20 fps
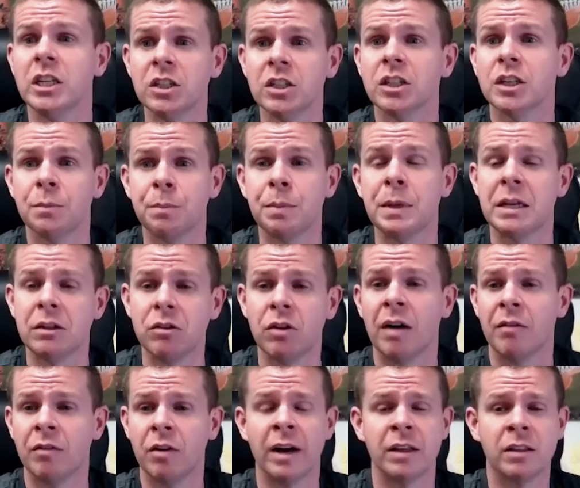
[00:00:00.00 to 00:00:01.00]
his compete
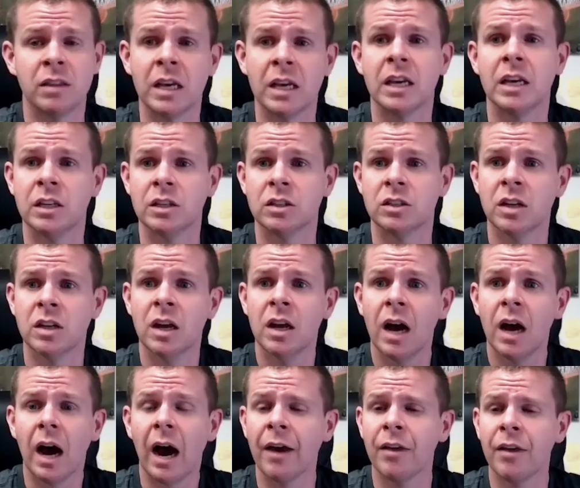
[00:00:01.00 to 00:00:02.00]
level. I think he's
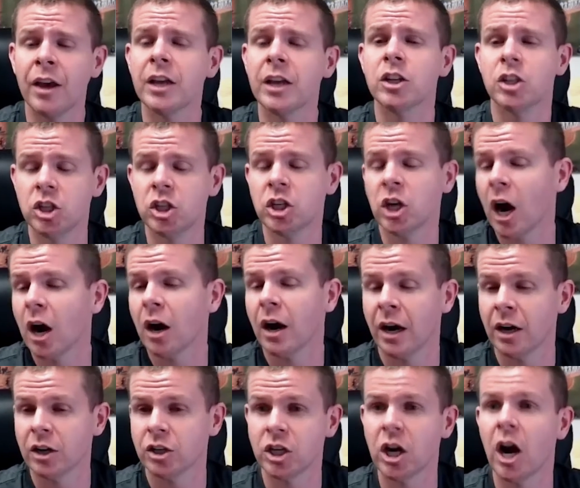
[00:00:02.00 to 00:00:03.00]
I think he's char,
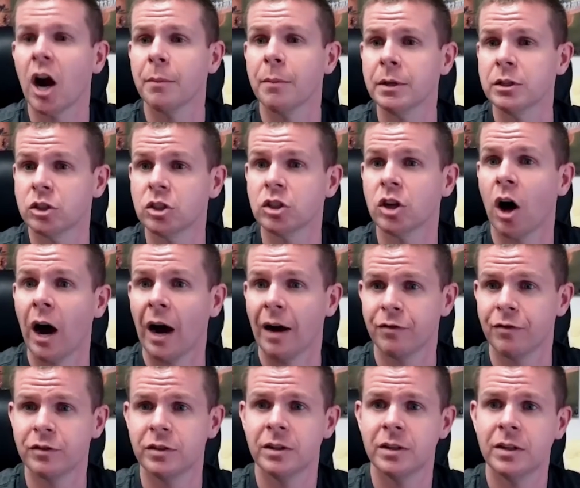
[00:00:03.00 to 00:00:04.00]
uh, Charmin
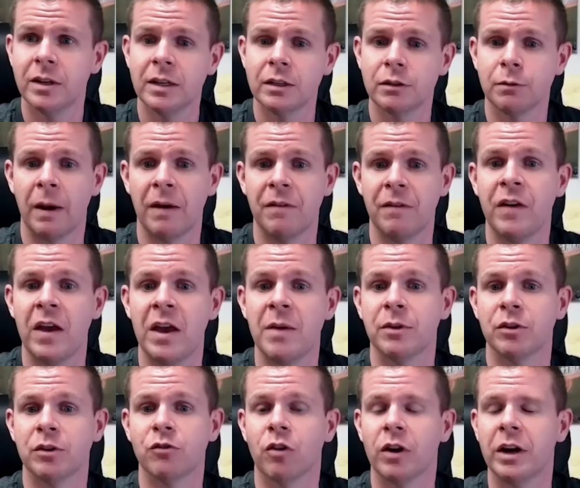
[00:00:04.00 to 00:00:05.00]
soft. It's my
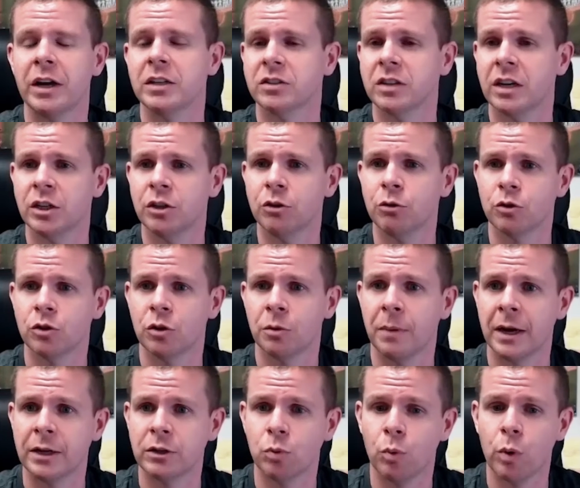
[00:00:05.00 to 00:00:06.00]
famous phrase I use on
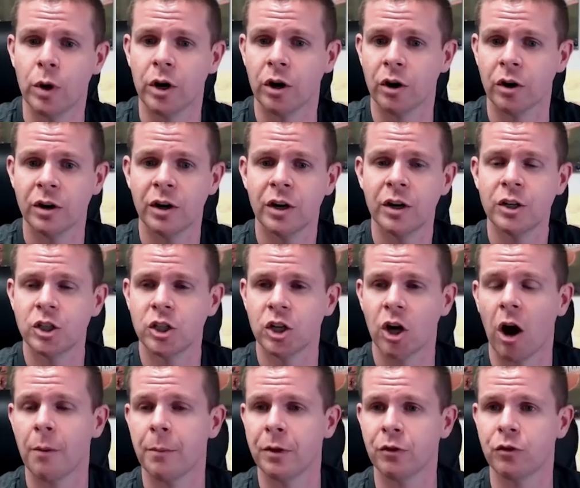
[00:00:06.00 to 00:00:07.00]
my Twitter,
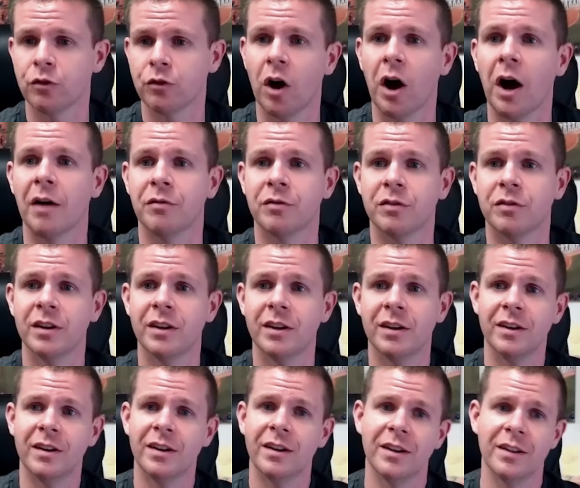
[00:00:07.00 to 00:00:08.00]
Charmin Soft.
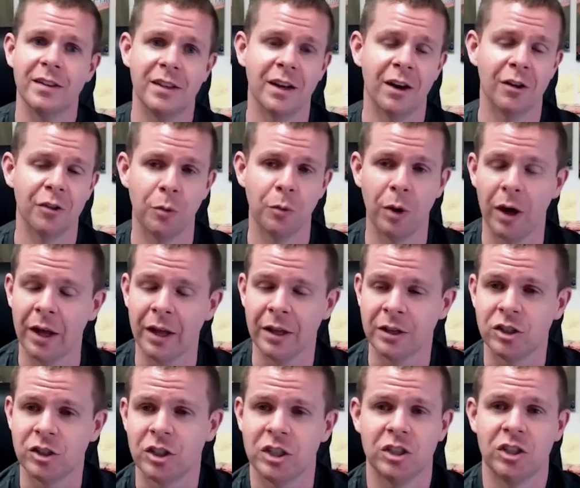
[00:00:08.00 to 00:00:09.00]
The other one,
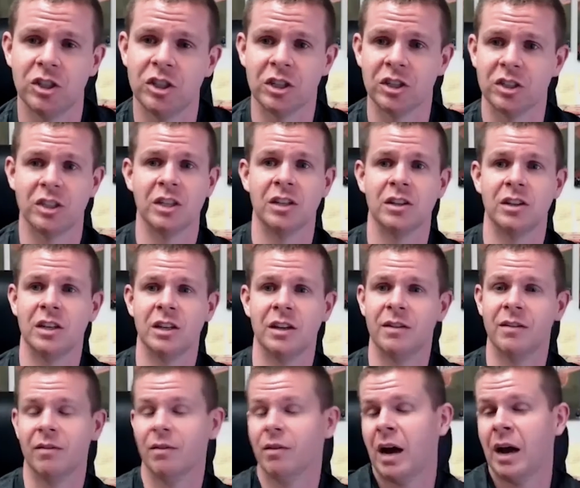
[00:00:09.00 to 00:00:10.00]
it's, she's just,
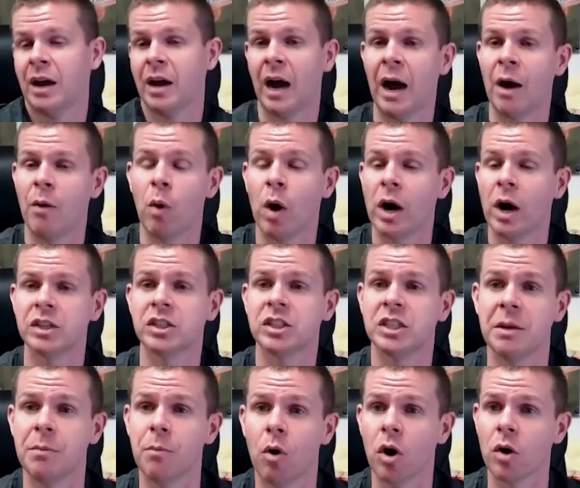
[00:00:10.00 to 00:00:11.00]
I, I want to
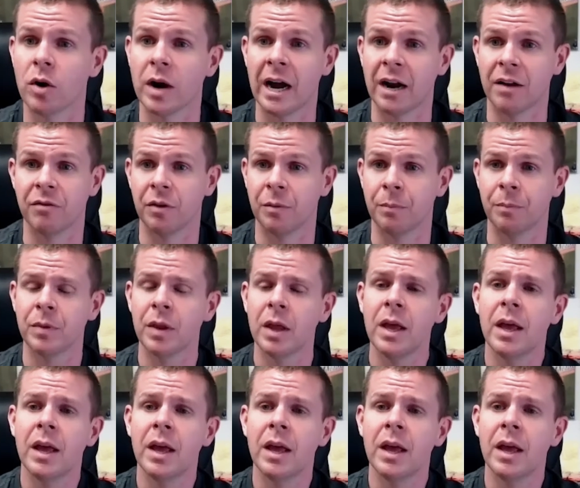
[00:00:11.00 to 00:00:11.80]
see more out of him.